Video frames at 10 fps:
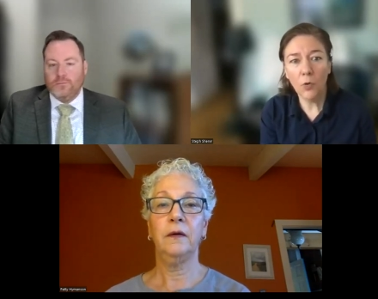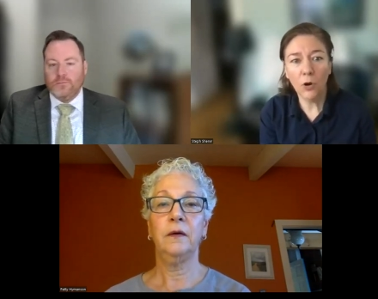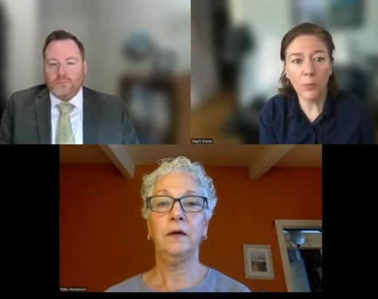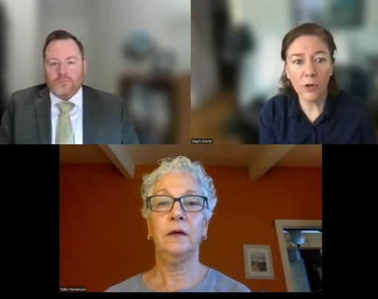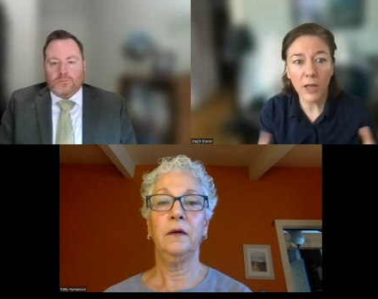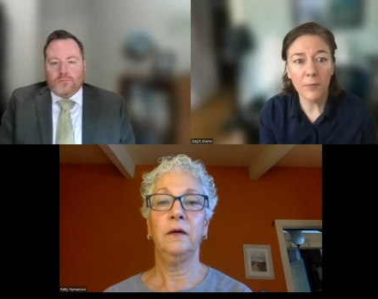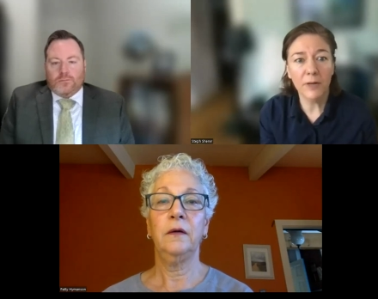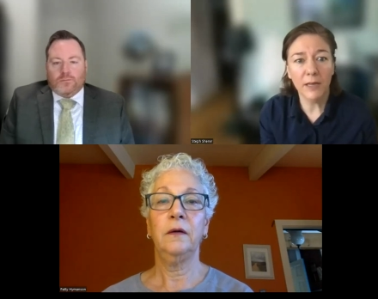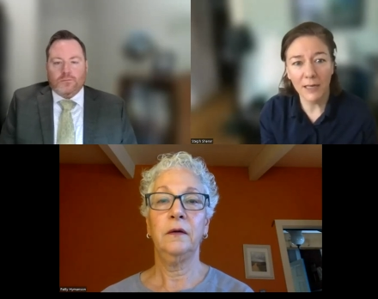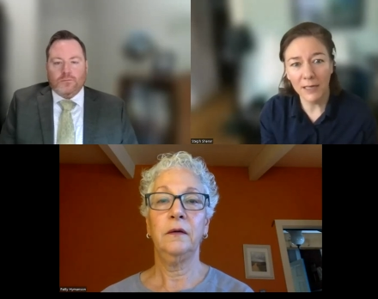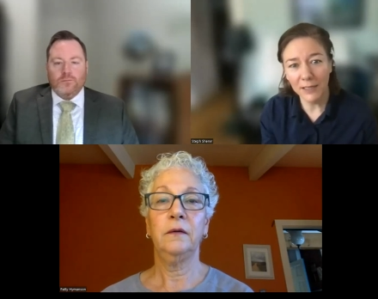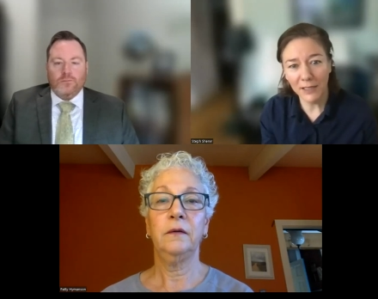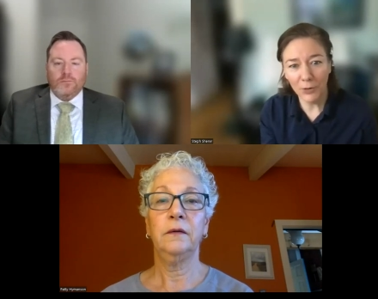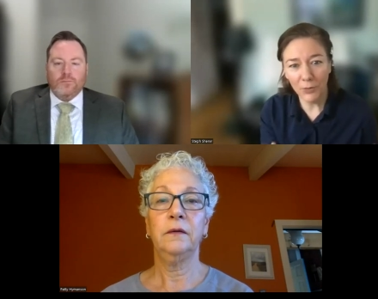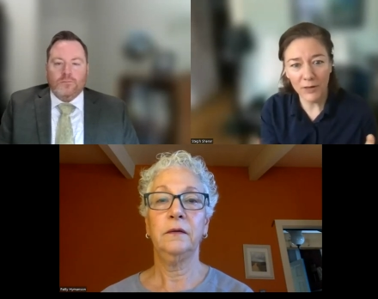Speaker 1: horrible company
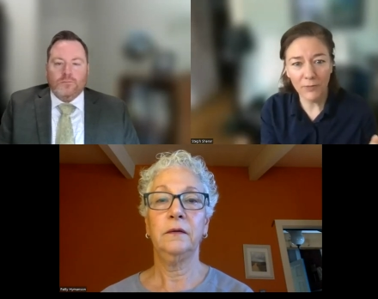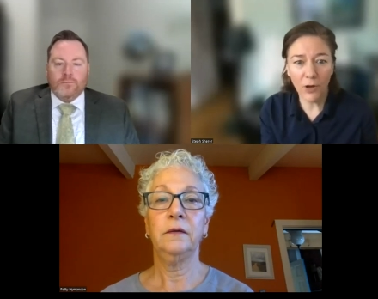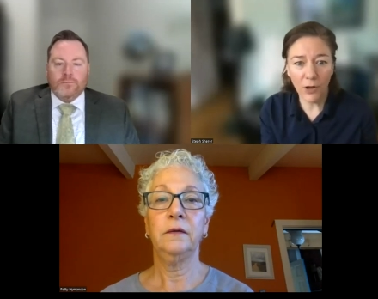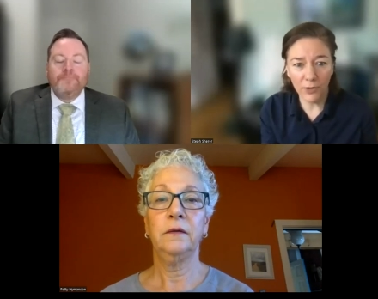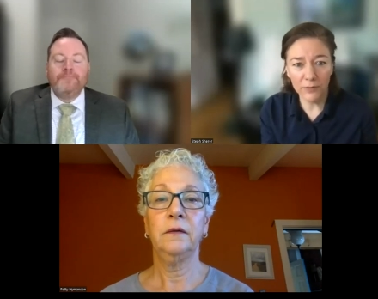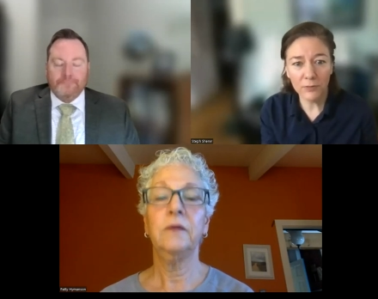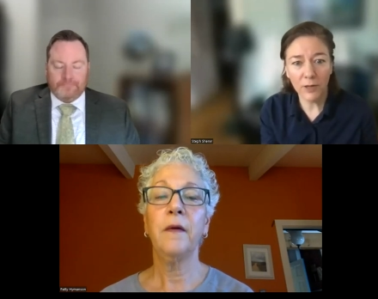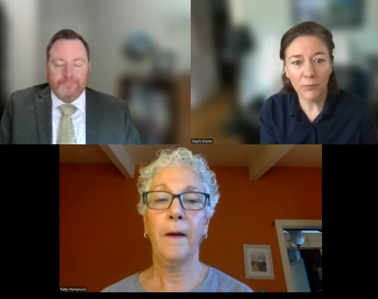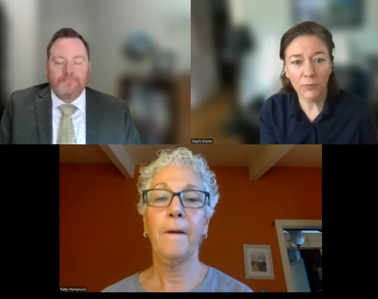you know involved, right?